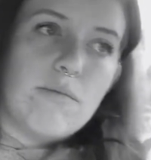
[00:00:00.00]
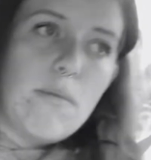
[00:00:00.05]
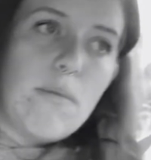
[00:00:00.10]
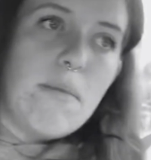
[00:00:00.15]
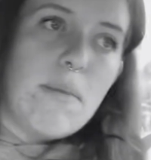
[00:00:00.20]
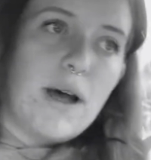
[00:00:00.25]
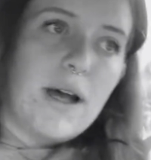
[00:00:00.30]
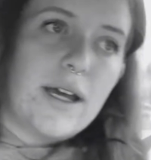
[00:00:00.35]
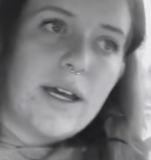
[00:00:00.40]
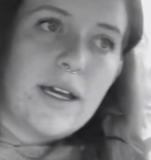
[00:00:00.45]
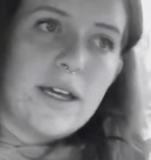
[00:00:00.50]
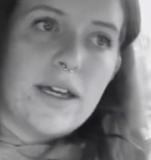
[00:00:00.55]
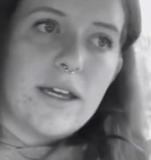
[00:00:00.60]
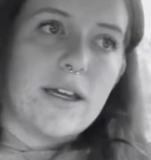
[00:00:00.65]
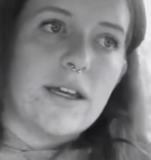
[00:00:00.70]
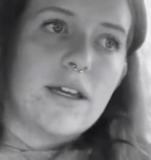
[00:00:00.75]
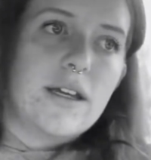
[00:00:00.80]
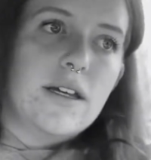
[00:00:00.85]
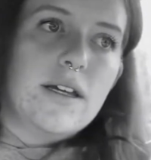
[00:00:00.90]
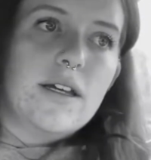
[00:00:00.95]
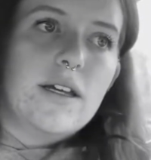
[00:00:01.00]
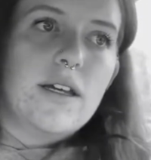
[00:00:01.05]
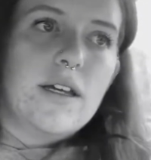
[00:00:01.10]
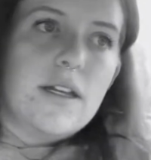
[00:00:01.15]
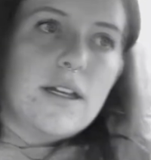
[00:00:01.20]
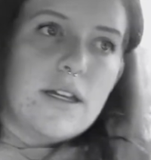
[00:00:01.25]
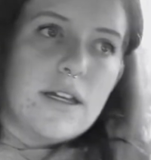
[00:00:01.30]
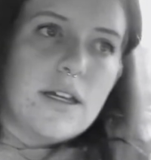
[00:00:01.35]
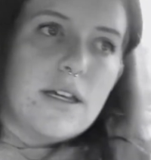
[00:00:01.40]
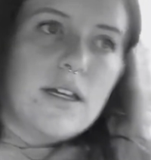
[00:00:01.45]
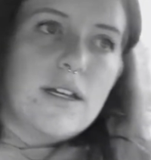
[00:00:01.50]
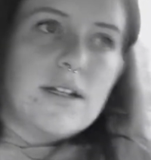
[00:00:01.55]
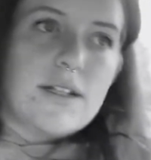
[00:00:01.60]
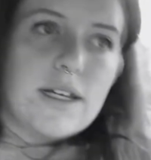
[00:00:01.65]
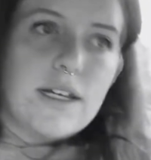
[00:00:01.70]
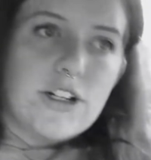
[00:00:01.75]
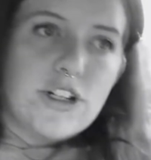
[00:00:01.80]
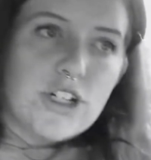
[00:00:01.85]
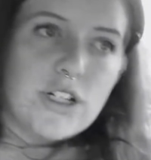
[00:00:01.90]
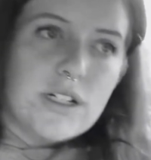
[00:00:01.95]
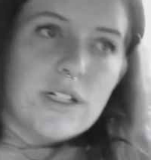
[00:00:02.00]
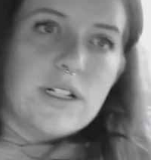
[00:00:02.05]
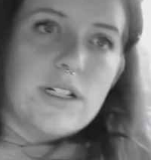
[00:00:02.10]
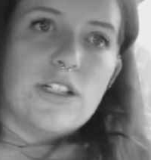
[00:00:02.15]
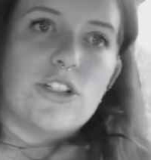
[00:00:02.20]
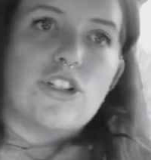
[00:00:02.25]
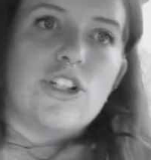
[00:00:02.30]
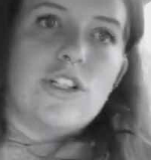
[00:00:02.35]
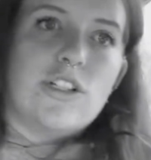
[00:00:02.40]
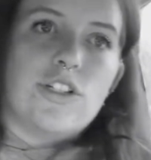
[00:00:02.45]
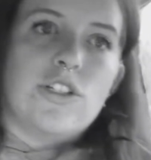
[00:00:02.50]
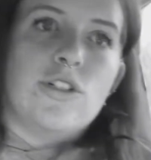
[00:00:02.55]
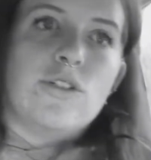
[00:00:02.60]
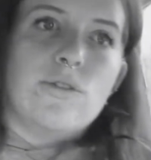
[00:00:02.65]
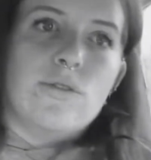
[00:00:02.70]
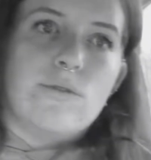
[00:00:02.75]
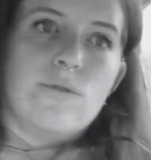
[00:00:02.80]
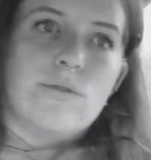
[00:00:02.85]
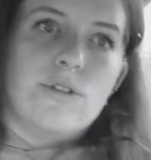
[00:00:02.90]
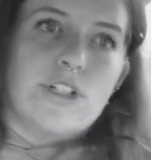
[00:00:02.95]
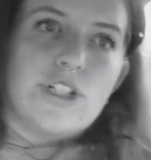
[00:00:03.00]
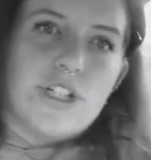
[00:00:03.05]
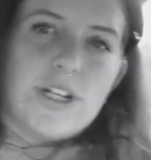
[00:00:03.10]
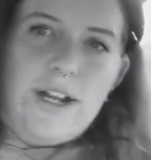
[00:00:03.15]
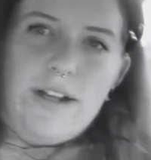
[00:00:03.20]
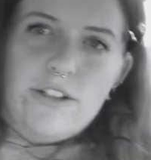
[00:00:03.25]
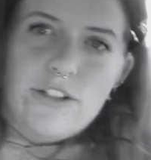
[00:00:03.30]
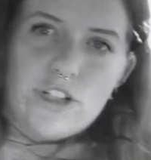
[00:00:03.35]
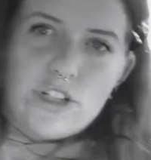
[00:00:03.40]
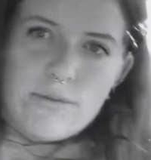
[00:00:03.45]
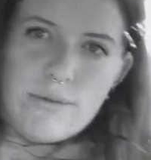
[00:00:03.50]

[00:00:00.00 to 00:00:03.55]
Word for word: my intention is just to challenge